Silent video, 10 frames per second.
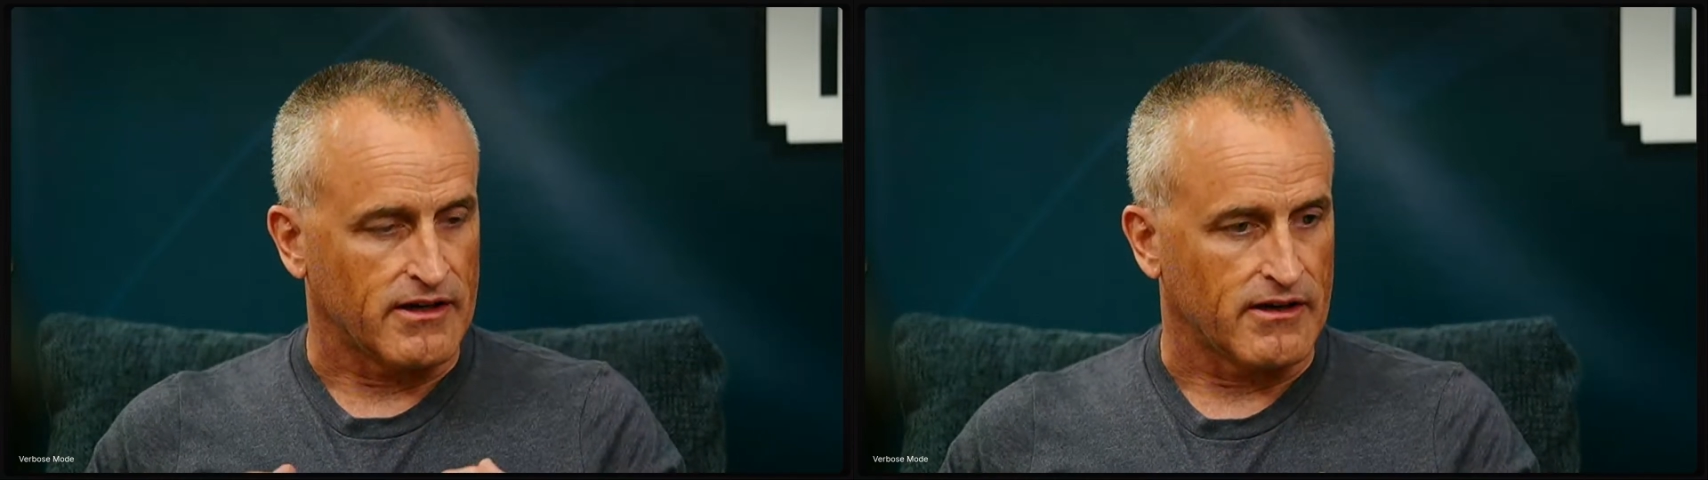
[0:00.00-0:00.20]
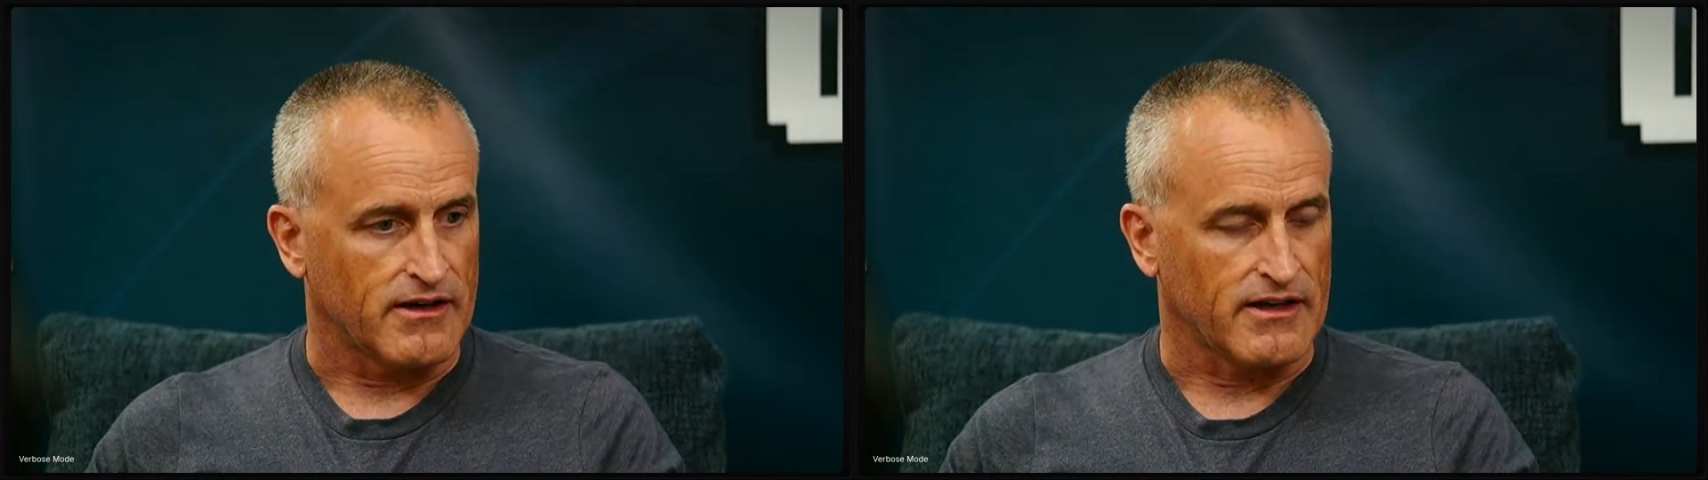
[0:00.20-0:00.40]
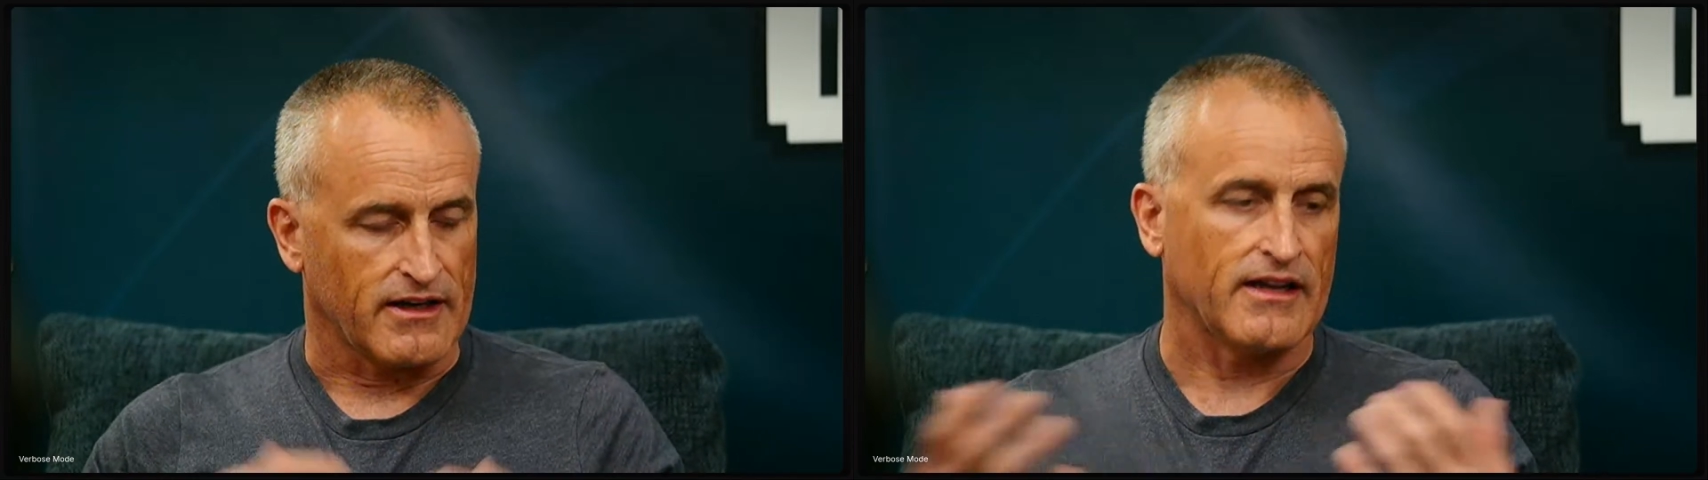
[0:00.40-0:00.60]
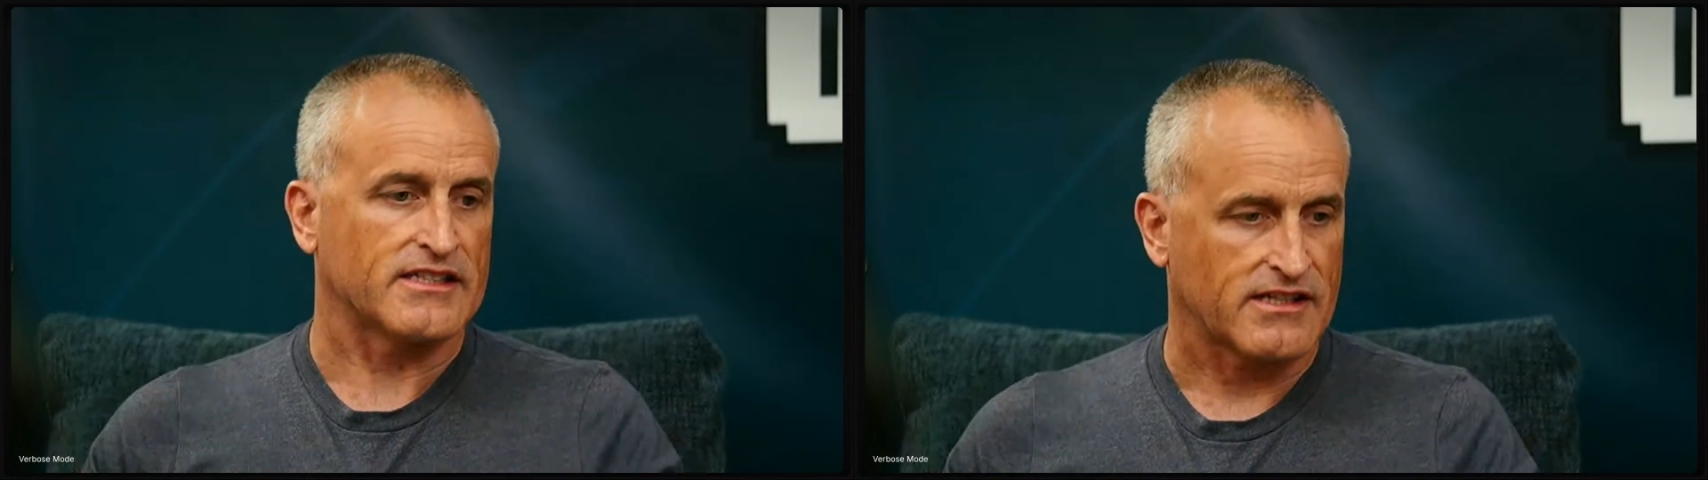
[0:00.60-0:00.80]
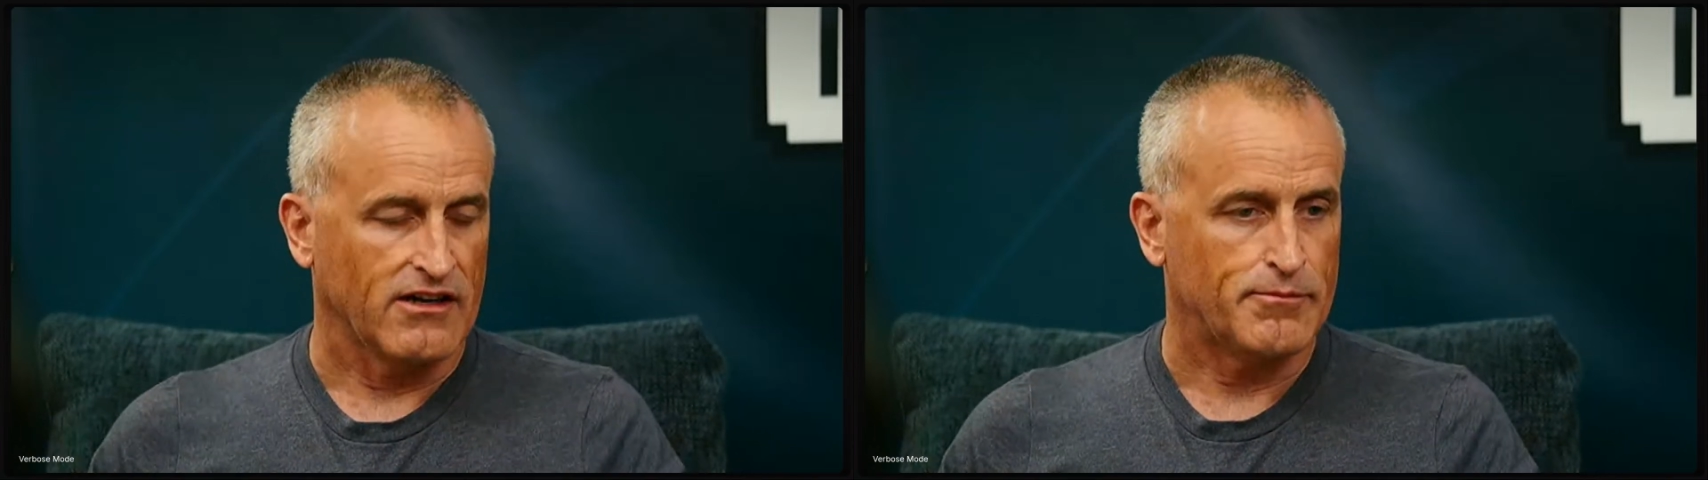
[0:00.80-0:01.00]
it's
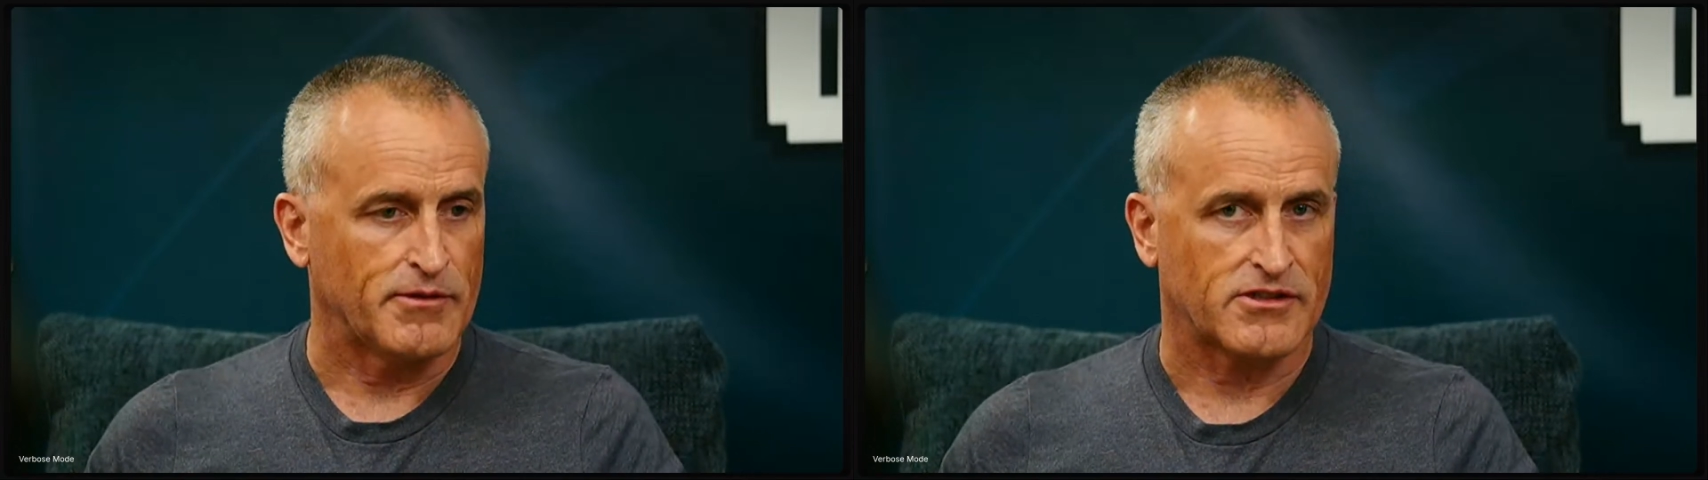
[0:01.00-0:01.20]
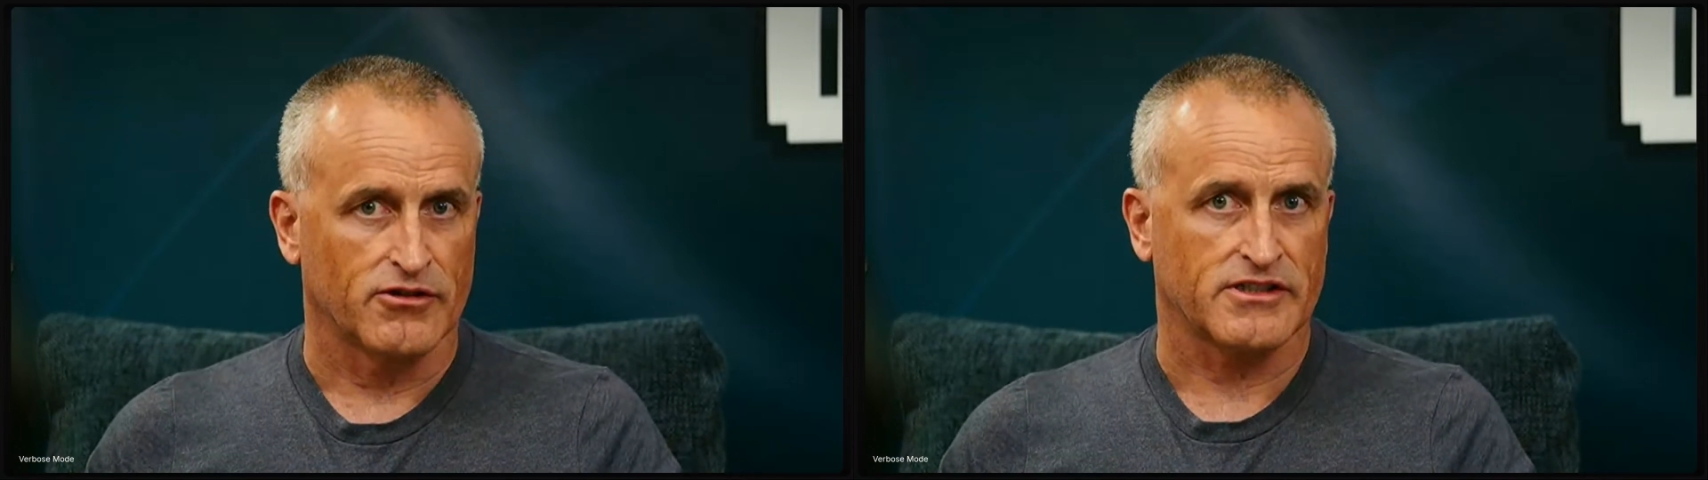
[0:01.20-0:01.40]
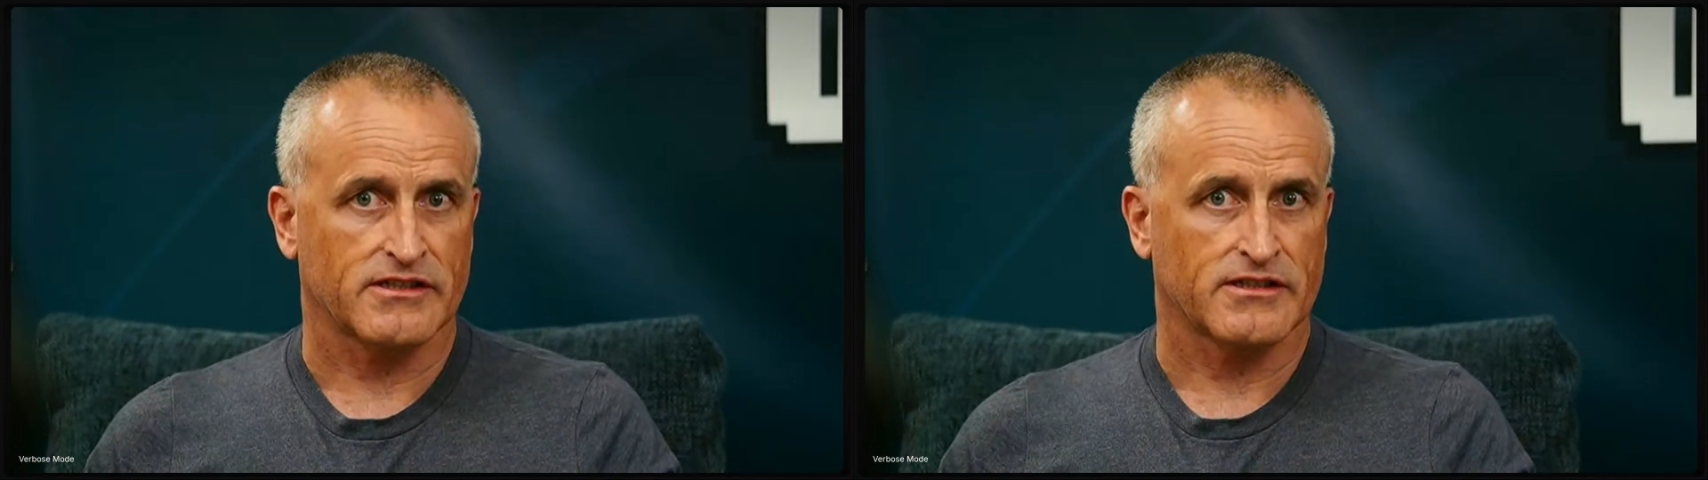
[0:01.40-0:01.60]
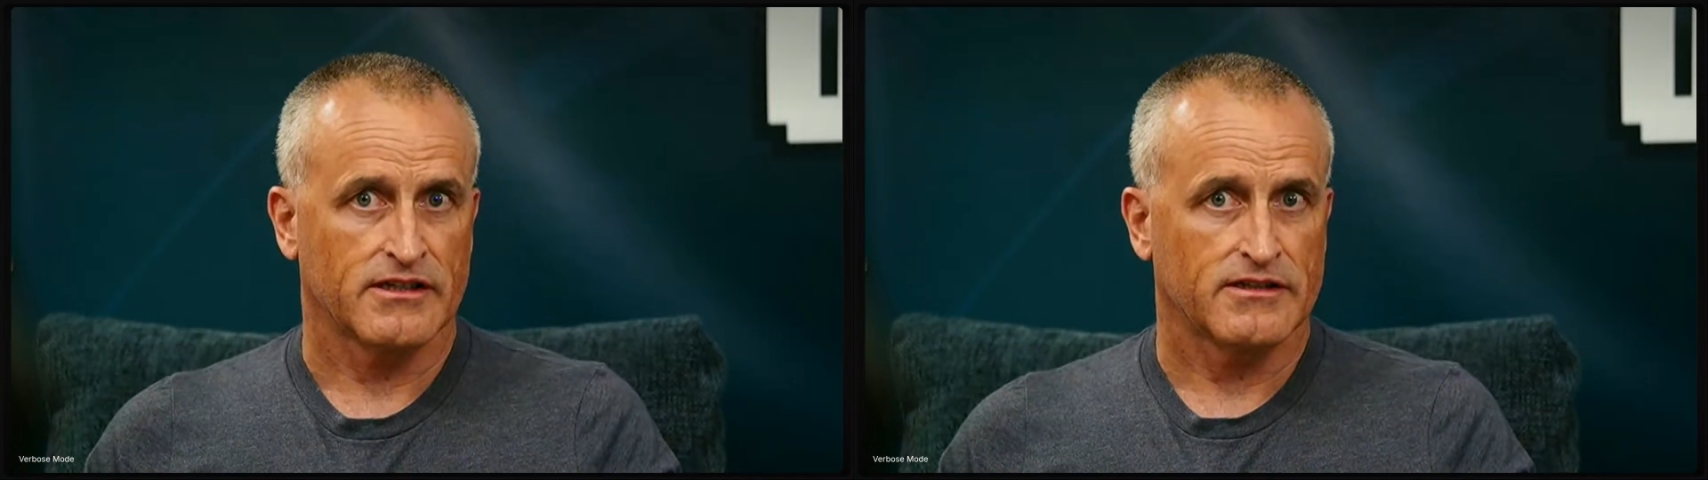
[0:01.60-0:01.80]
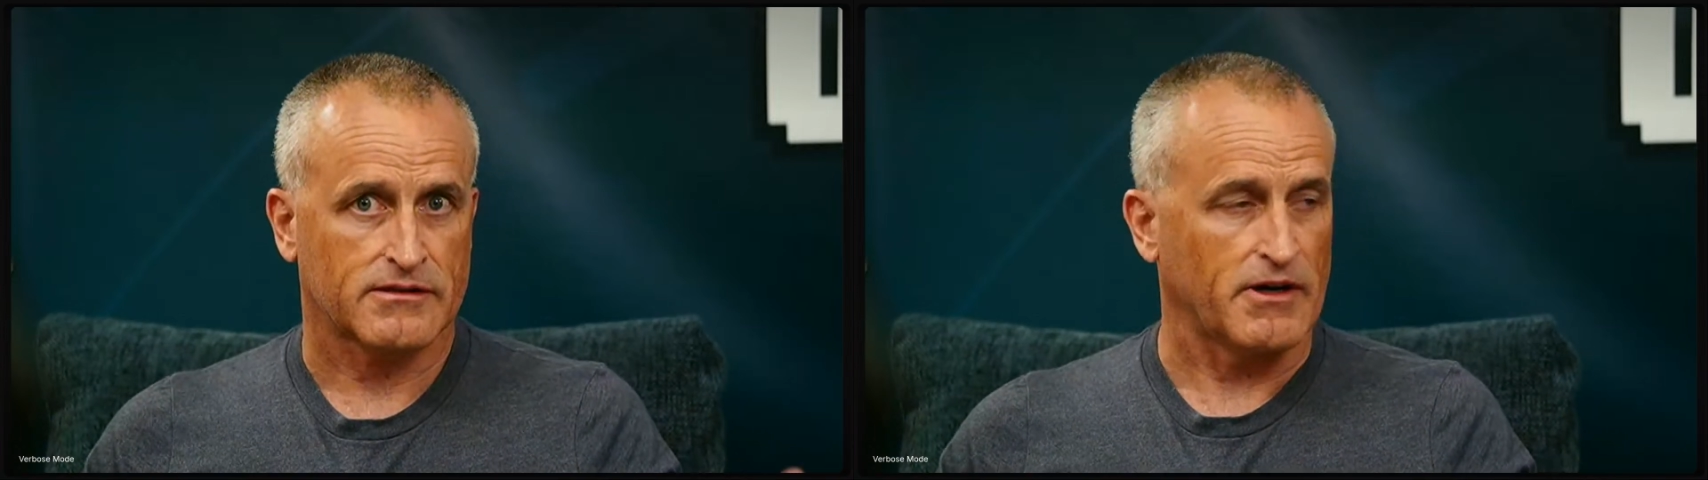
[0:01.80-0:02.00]
still open source
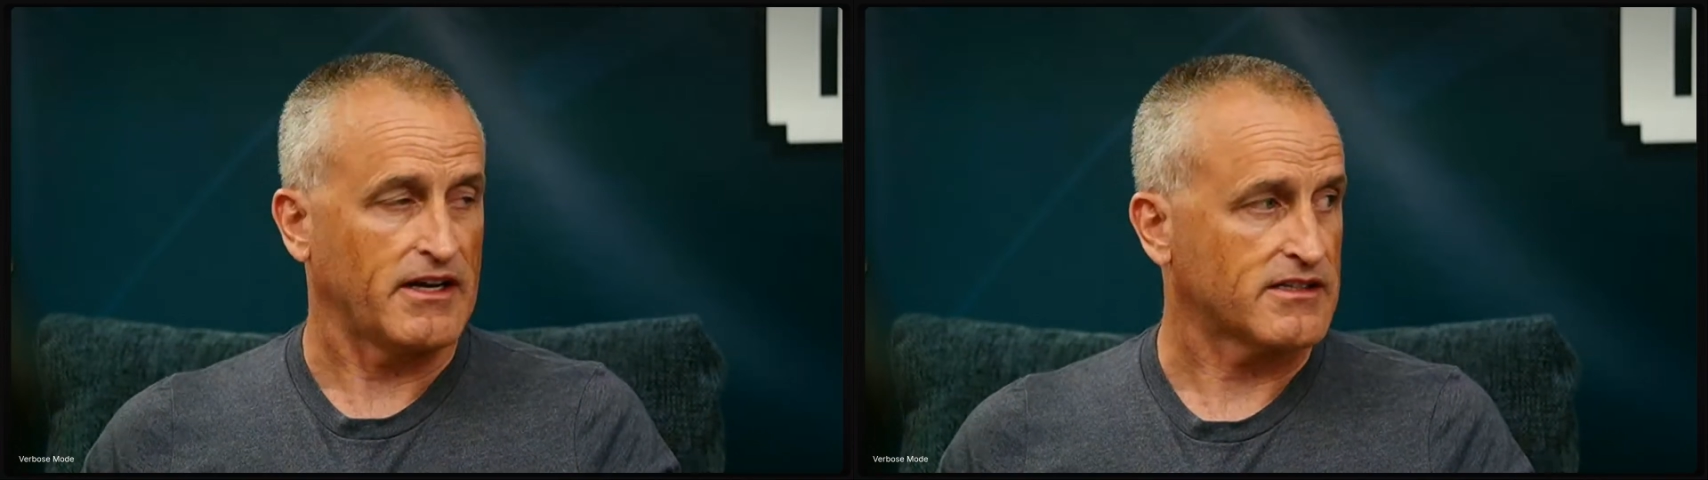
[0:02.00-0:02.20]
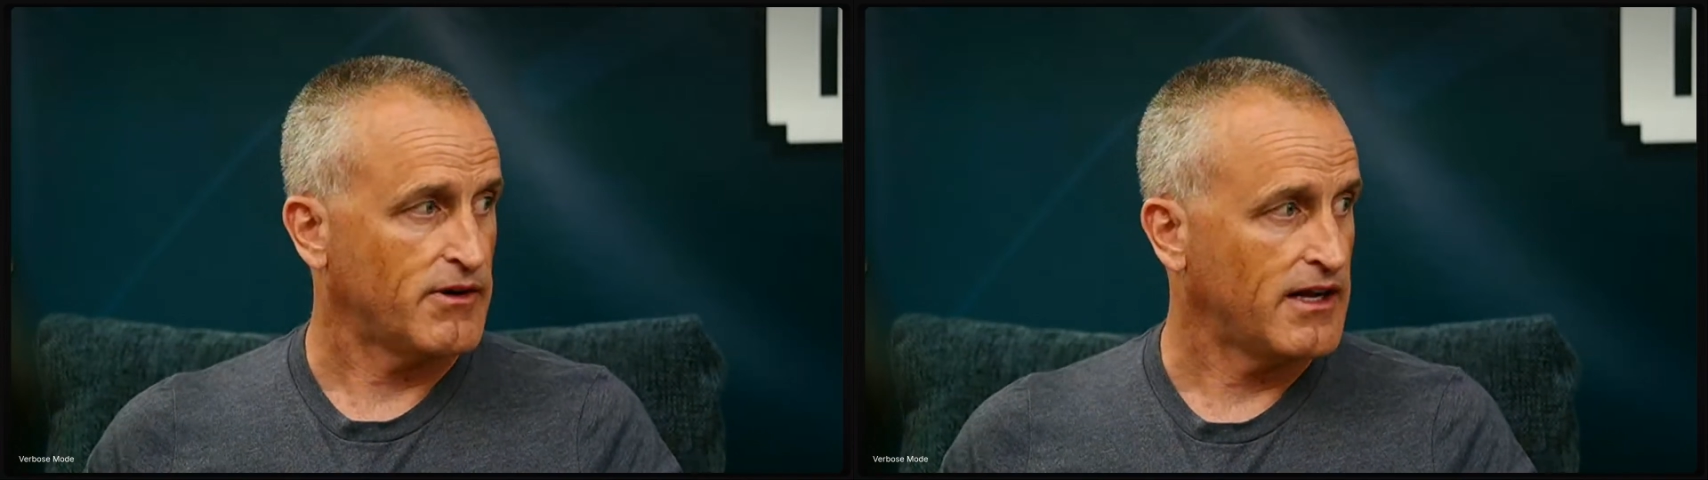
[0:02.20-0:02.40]
Spring as well,